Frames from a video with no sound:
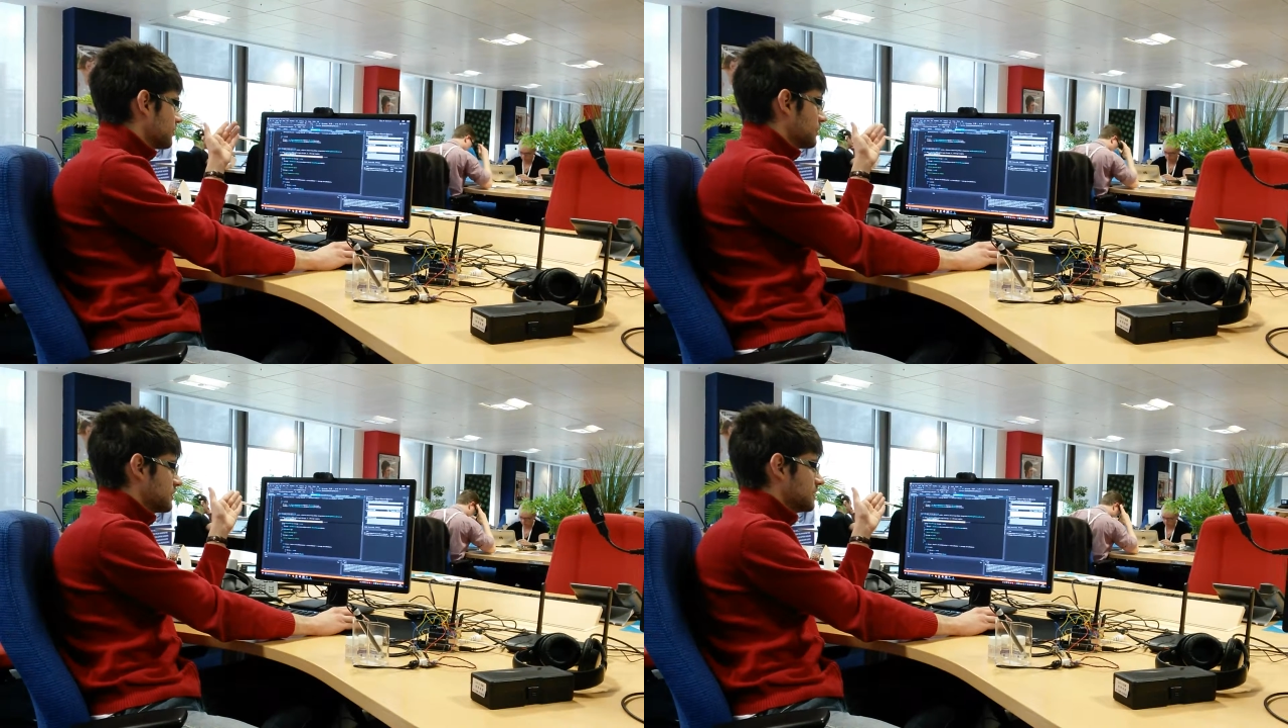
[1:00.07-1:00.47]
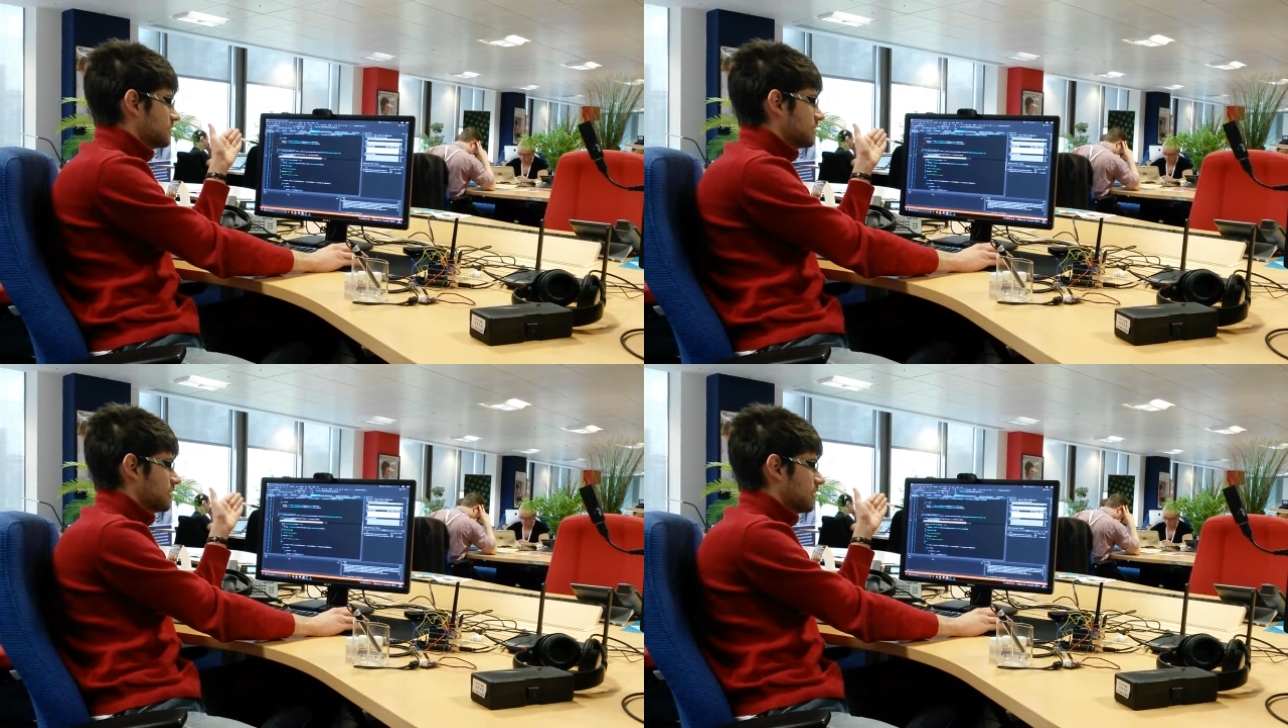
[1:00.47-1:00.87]
We can see it's
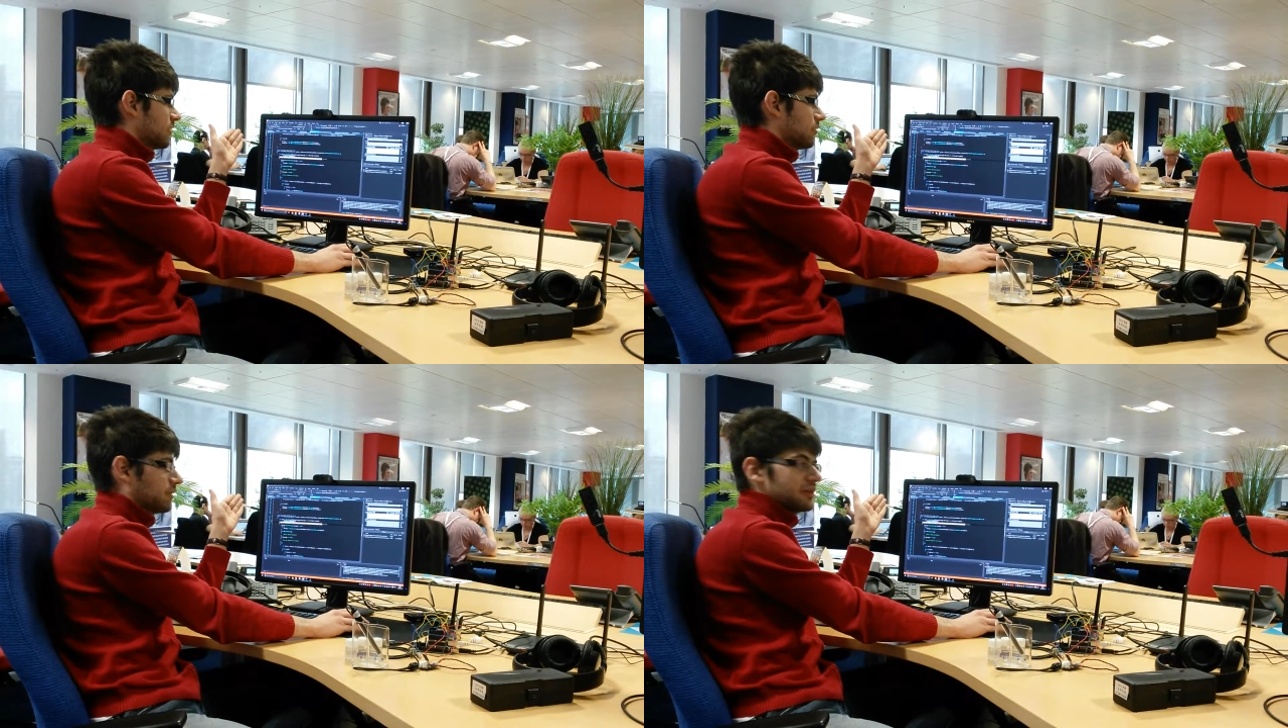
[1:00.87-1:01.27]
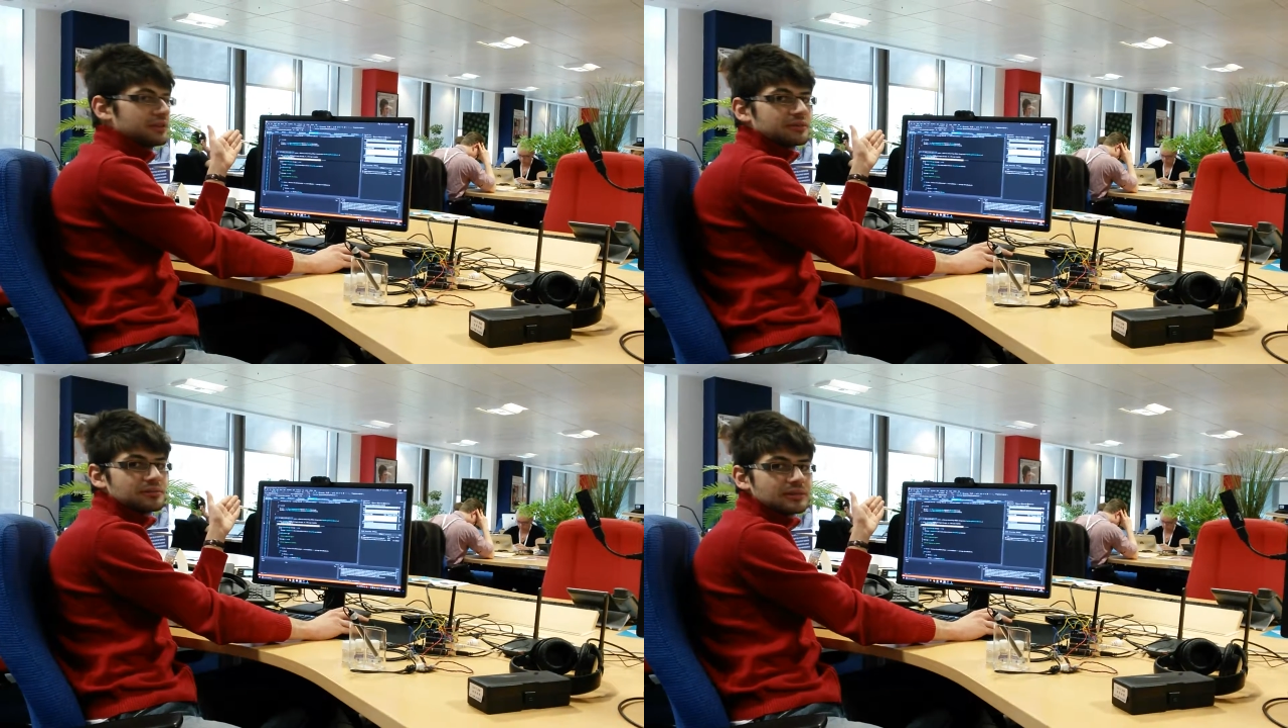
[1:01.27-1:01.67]
called hello world.
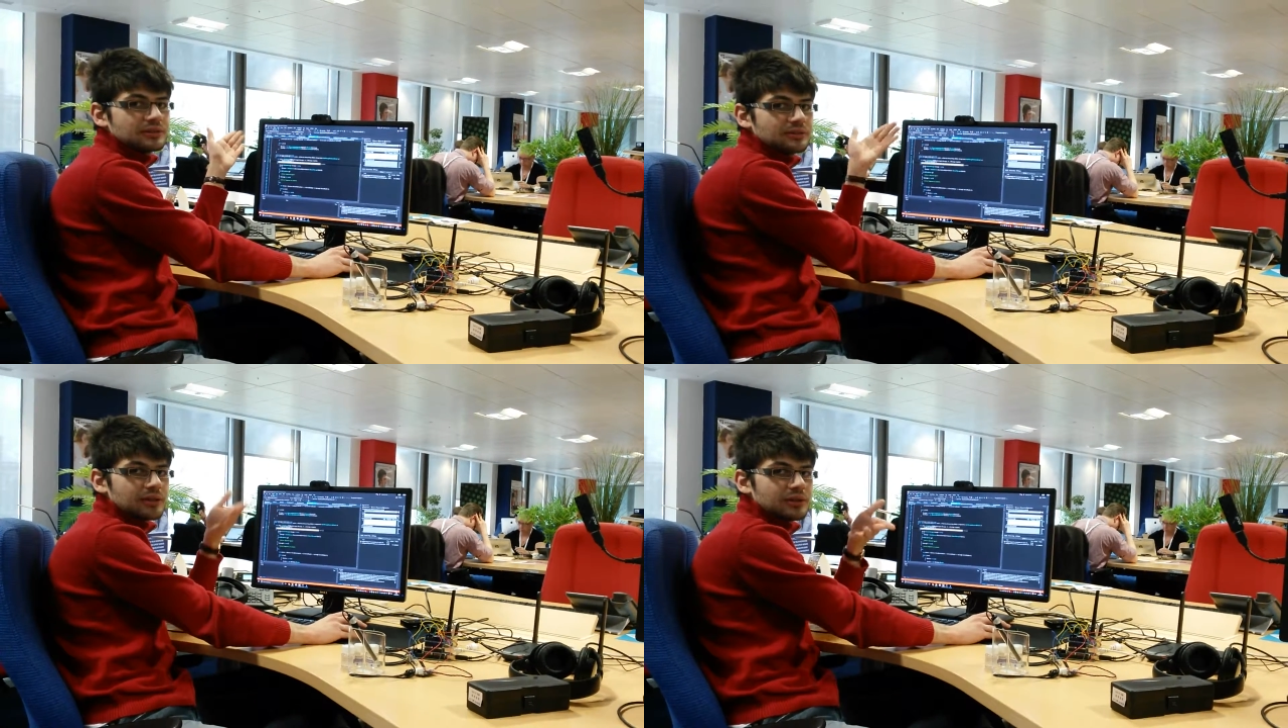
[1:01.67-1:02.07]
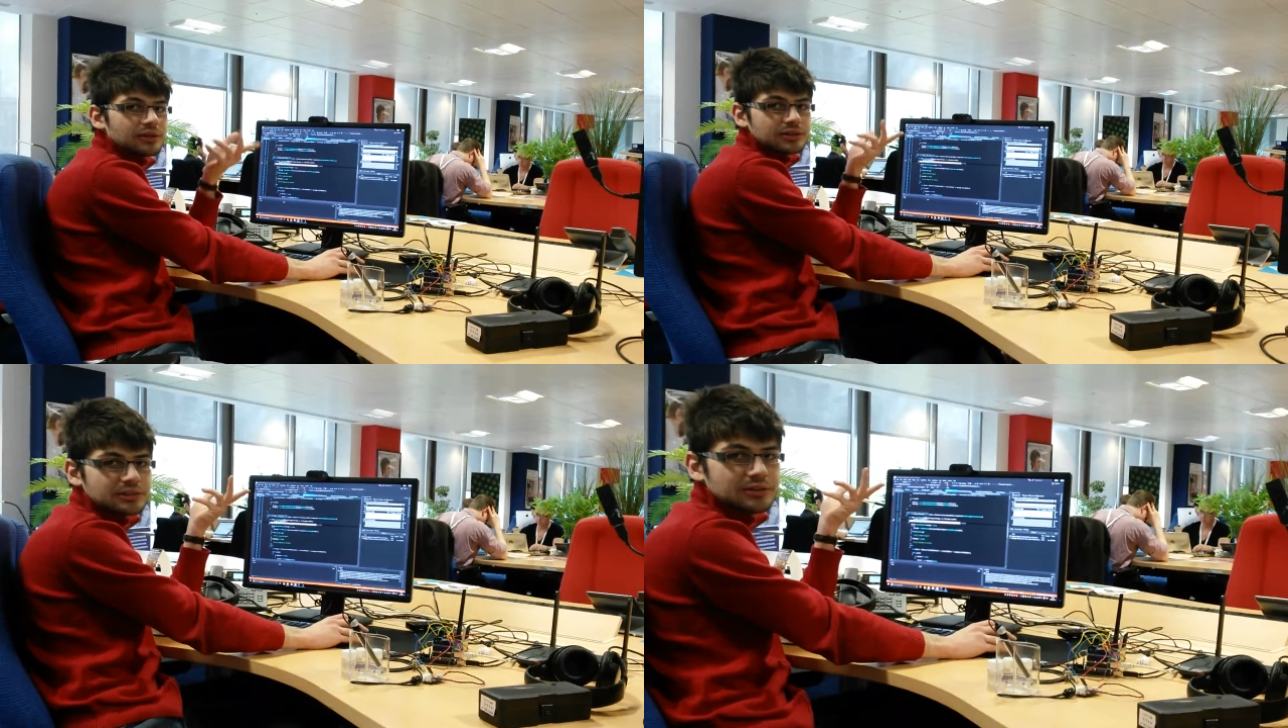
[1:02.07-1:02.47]
Come
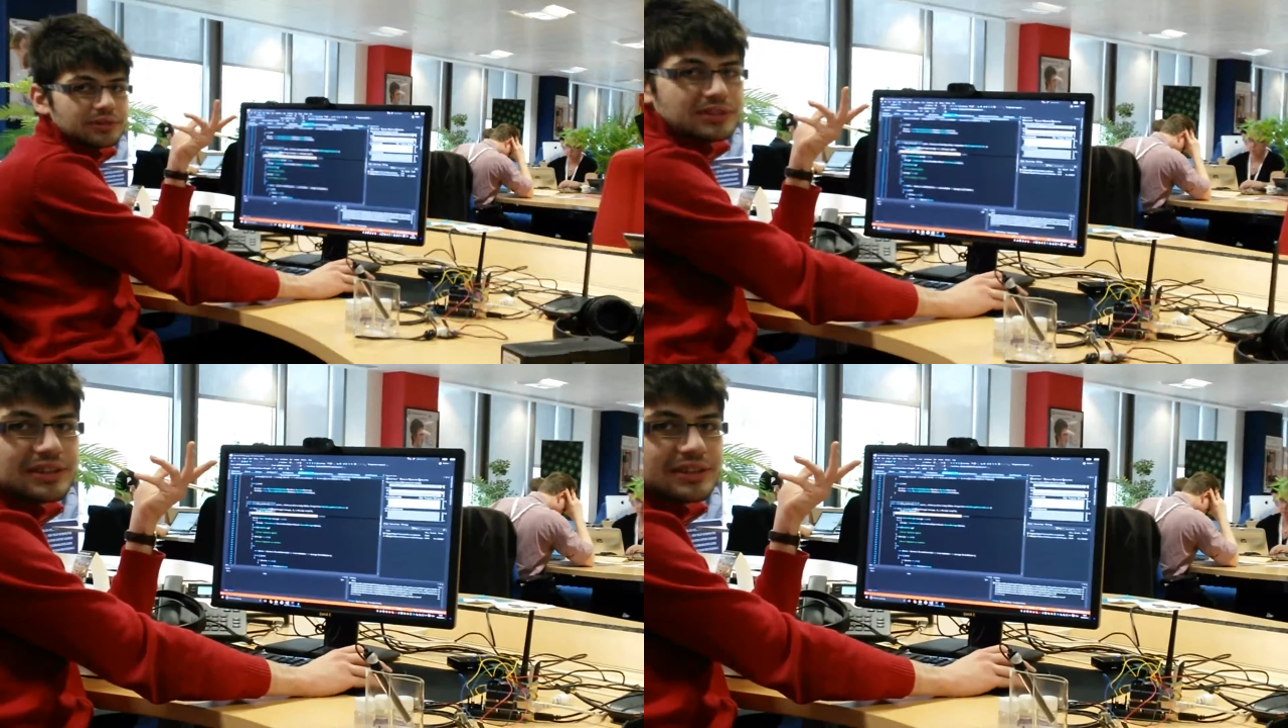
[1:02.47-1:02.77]
closer so you can